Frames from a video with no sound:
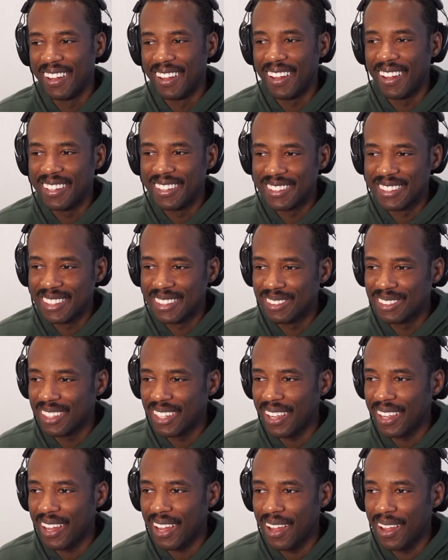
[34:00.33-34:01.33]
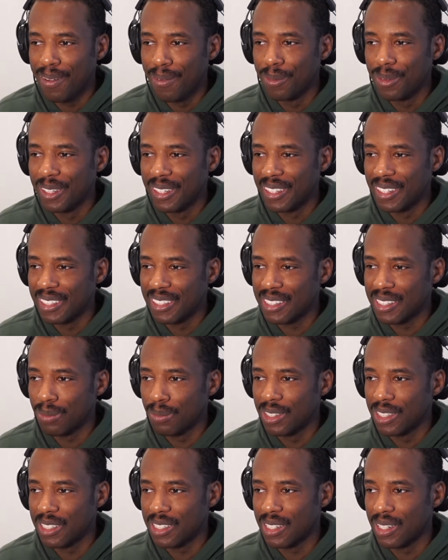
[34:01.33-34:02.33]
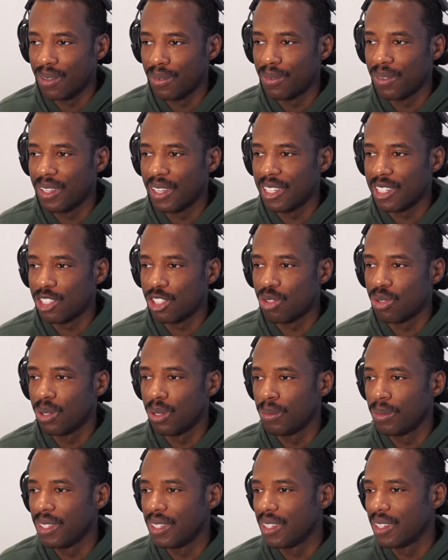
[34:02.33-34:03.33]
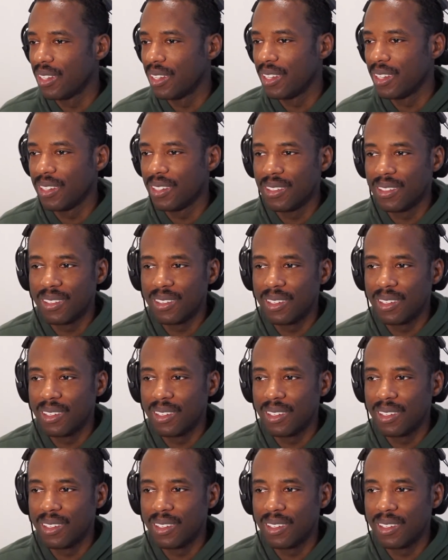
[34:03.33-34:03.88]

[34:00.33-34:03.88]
It seems like I am looking at some of this stuff extremely delayed